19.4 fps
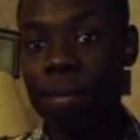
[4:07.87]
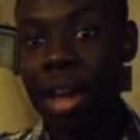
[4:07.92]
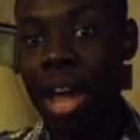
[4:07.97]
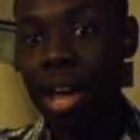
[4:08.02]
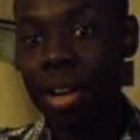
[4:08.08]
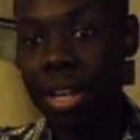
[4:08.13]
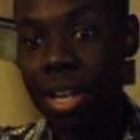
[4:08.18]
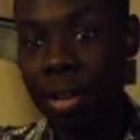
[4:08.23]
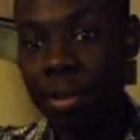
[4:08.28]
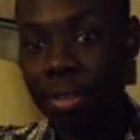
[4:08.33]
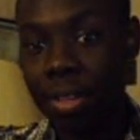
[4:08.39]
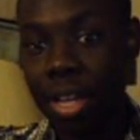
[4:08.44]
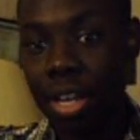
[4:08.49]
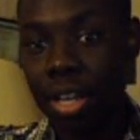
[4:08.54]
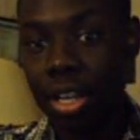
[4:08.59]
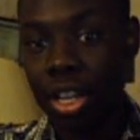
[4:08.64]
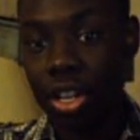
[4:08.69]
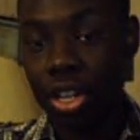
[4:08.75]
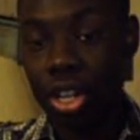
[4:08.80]
found out
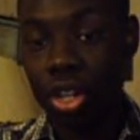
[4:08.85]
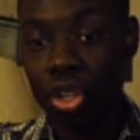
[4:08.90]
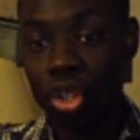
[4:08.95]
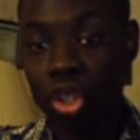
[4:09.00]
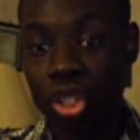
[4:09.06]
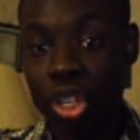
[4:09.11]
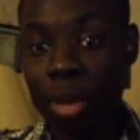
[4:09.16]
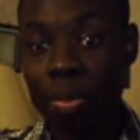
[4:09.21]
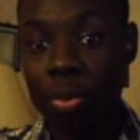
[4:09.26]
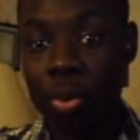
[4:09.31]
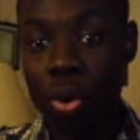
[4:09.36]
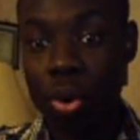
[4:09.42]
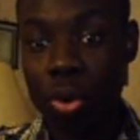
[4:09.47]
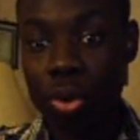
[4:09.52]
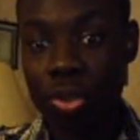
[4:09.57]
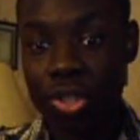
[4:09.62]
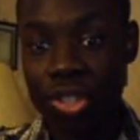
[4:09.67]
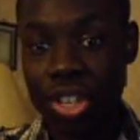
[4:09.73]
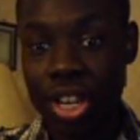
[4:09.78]
that another scub
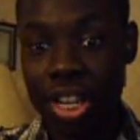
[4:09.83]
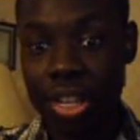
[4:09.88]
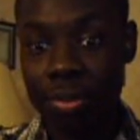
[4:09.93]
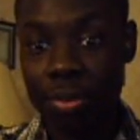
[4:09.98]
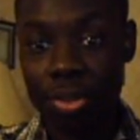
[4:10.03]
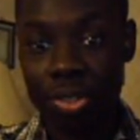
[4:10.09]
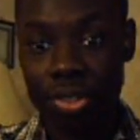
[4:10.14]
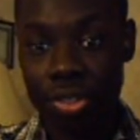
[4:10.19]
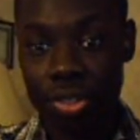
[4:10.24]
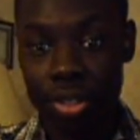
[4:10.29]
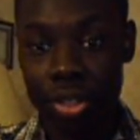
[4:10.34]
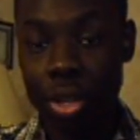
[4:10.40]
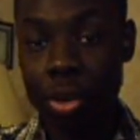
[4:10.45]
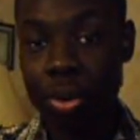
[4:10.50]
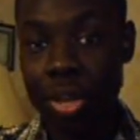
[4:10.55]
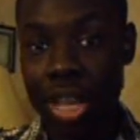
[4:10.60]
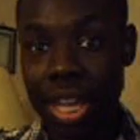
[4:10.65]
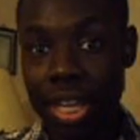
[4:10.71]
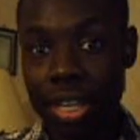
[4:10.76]
coral site was
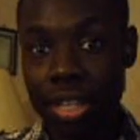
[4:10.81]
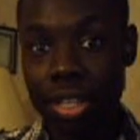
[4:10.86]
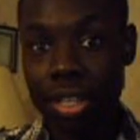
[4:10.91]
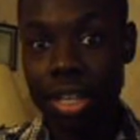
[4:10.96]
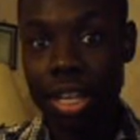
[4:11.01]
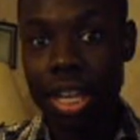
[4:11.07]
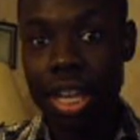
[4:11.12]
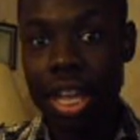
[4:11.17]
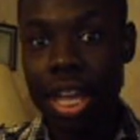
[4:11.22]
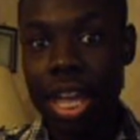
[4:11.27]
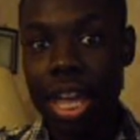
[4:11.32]
located,